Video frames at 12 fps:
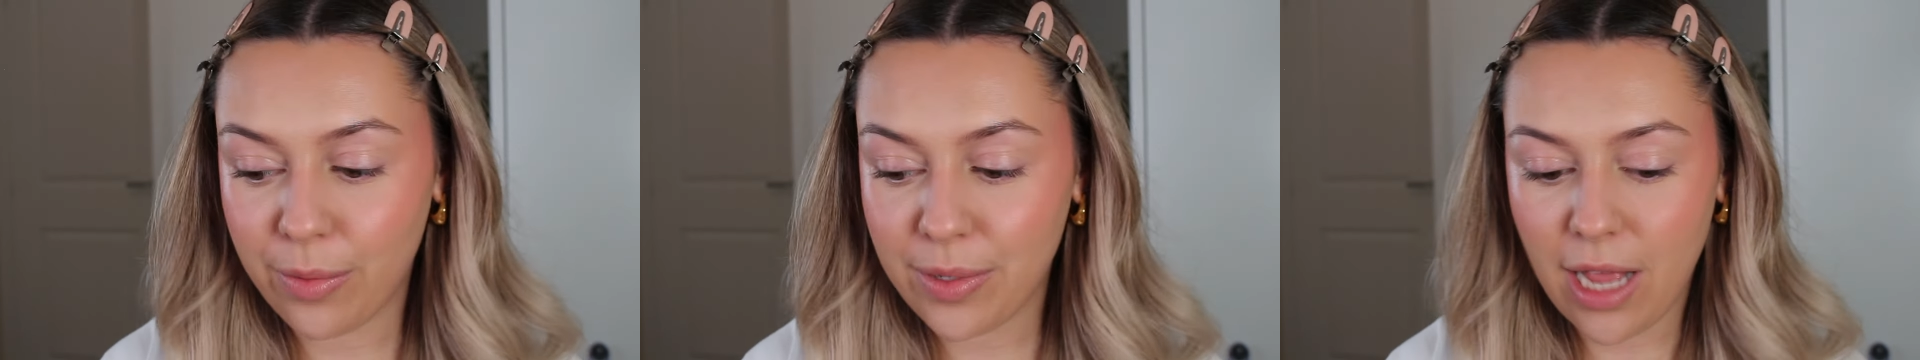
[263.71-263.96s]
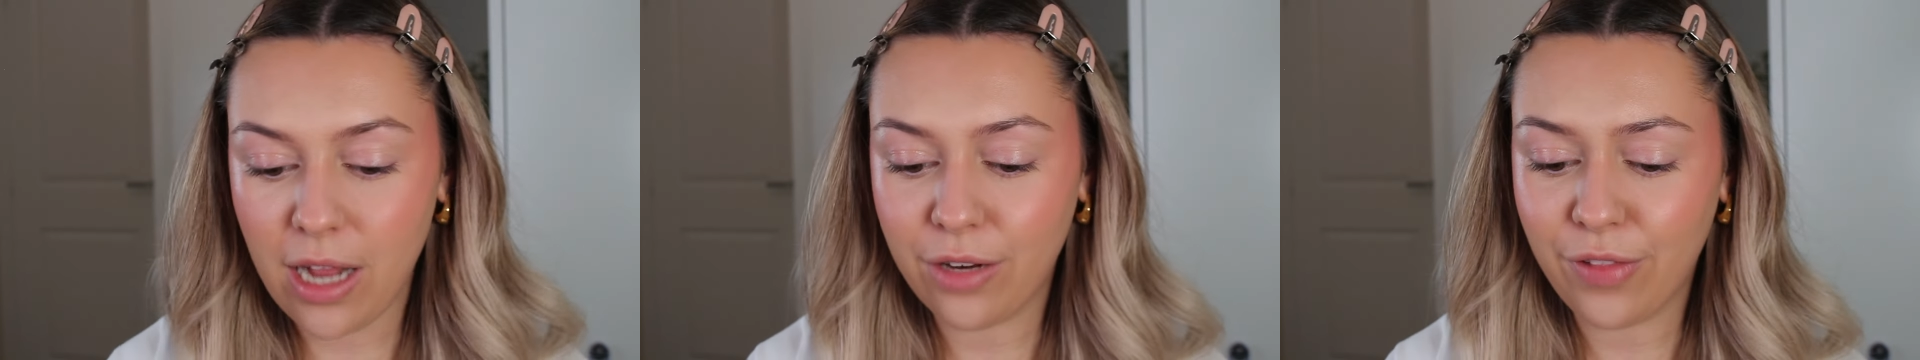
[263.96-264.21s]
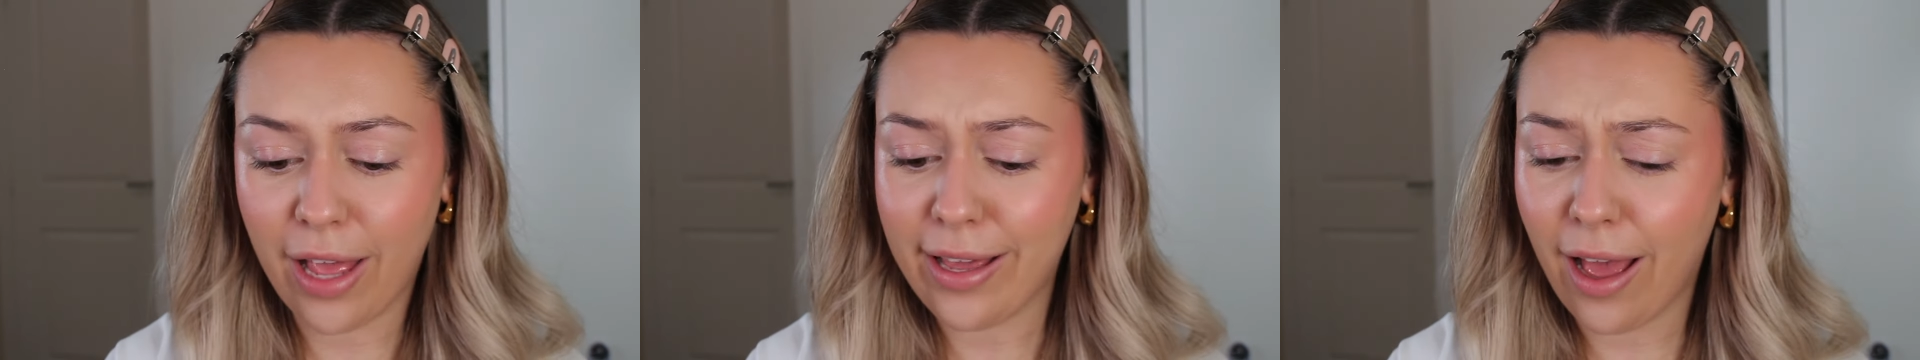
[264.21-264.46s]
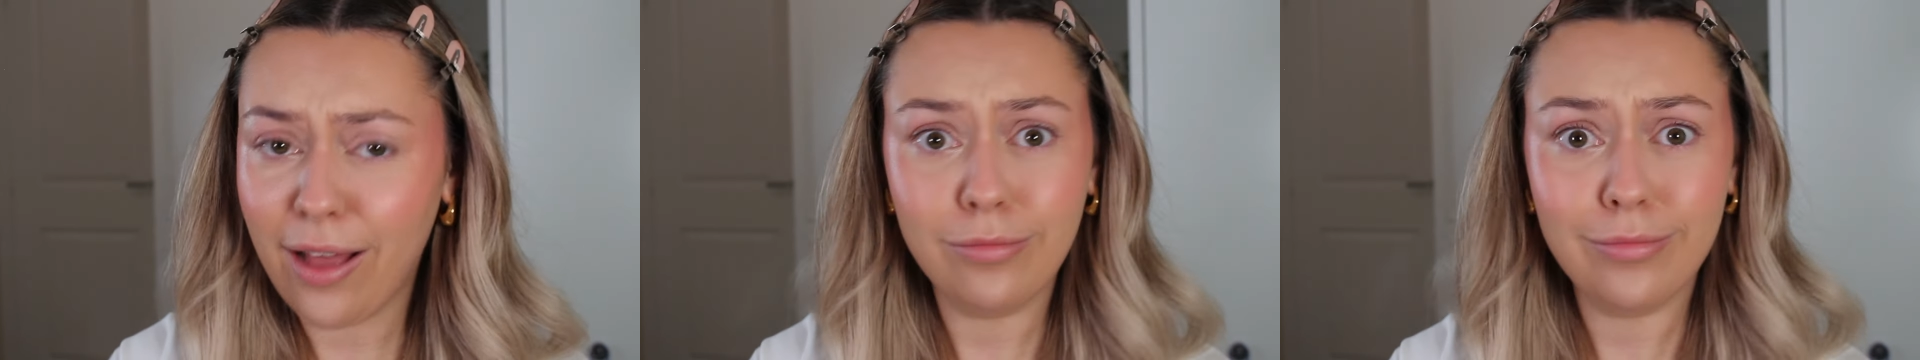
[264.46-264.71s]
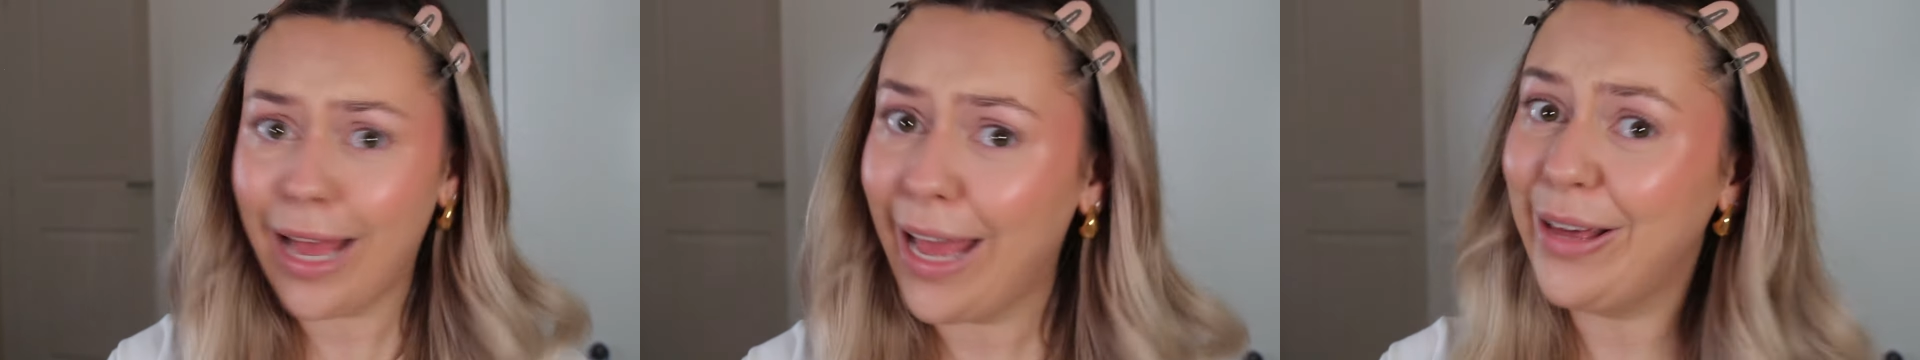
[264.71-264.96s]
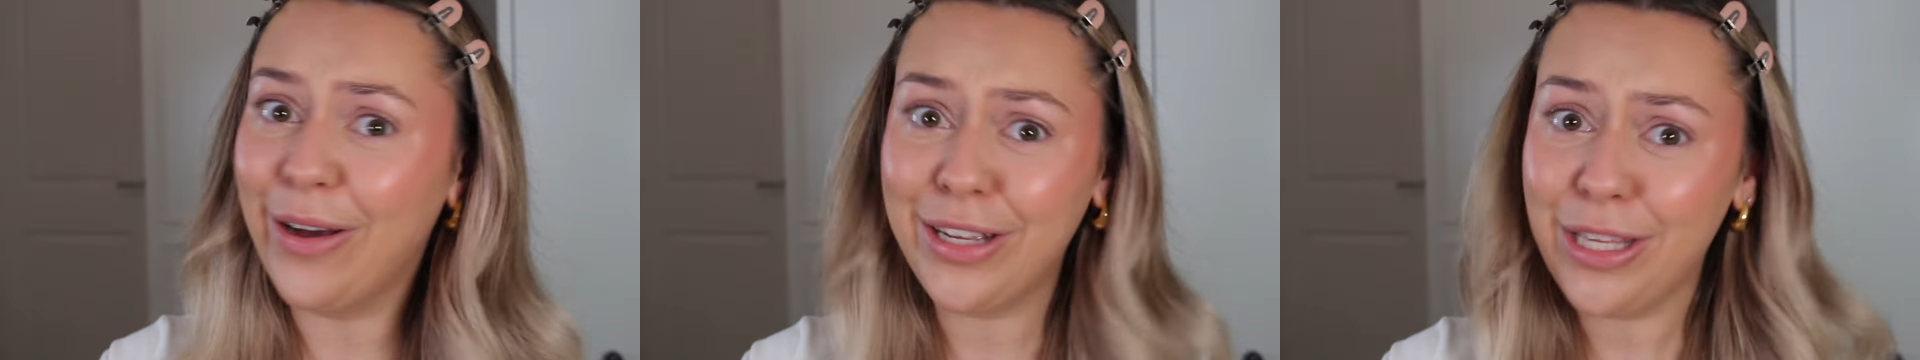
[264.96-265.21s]
I was kind of like, I
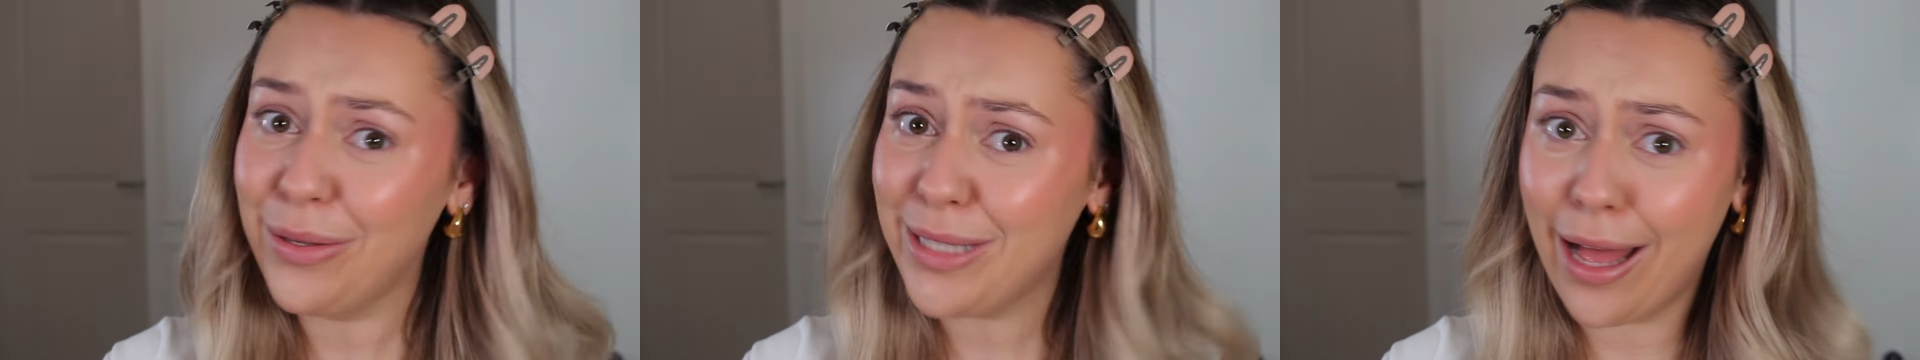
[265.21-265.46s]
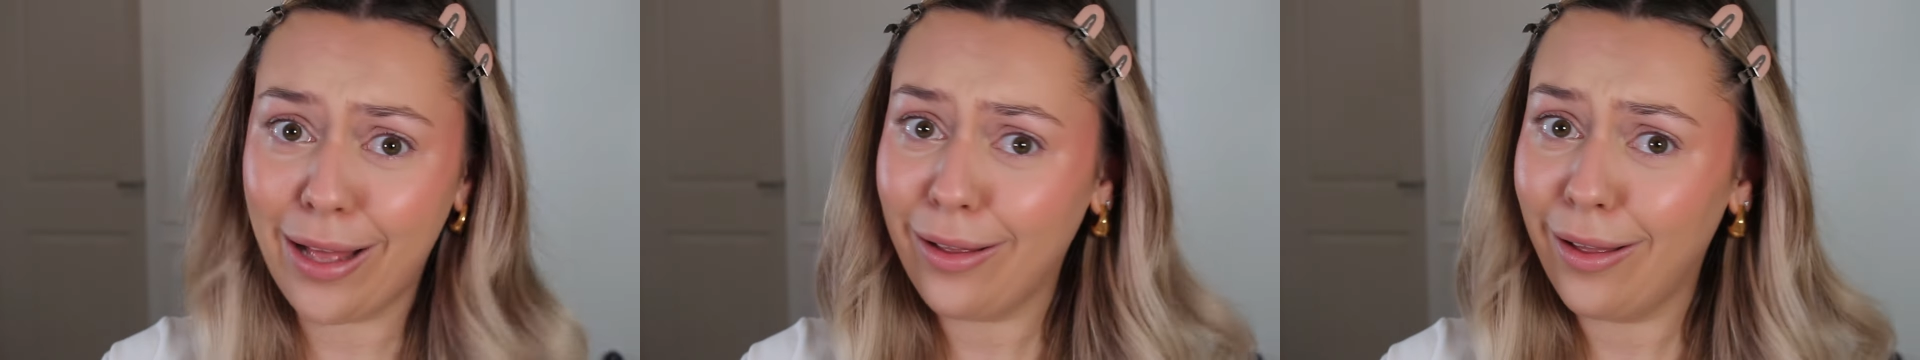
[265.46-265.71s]
can't use that.